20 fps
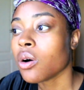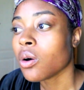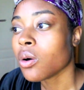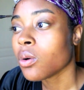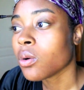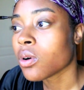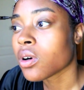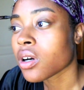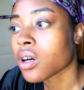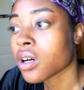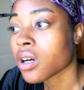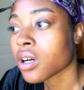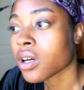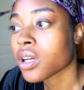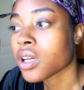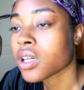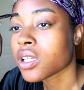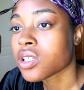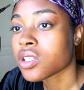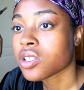
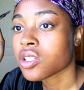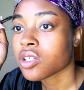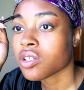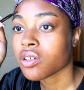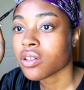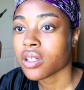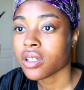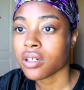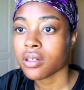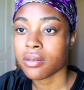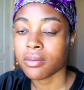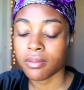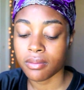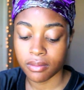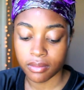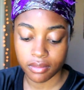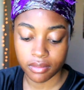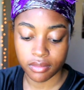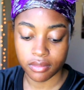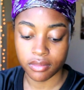or Instagram,
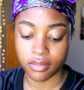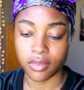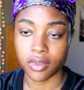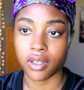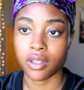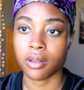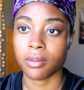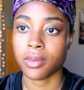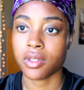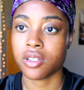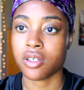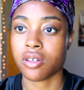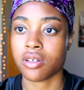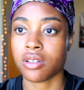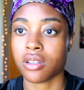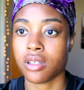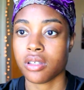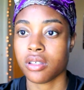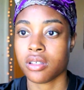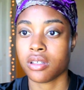wait, let me
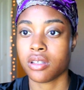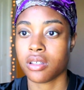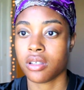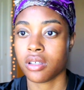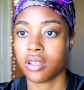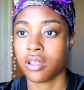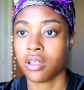turn this